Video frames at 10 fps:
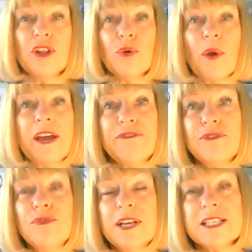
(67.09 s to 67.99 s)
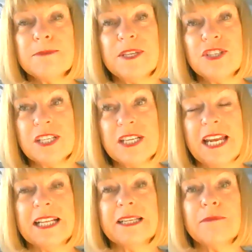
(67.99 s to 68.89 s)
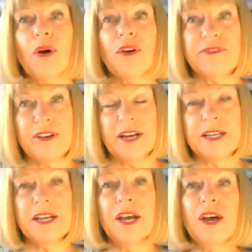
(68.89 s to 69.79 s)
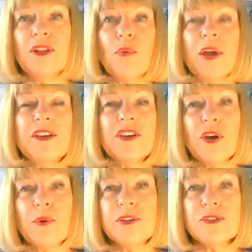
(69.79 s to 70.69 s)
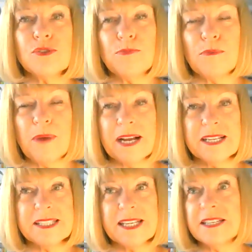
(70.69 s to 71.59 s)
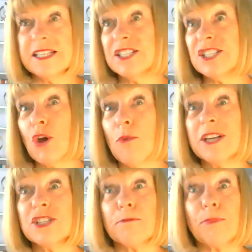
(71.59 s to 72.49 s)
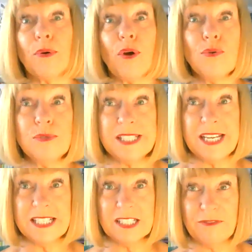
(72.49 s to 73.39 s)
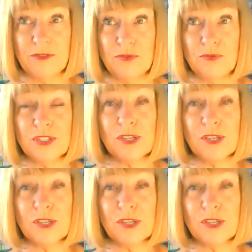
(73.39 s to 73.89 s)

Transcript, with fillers: the way food has been genetically modified, the way you can go into supermarkets and there's so much processed food.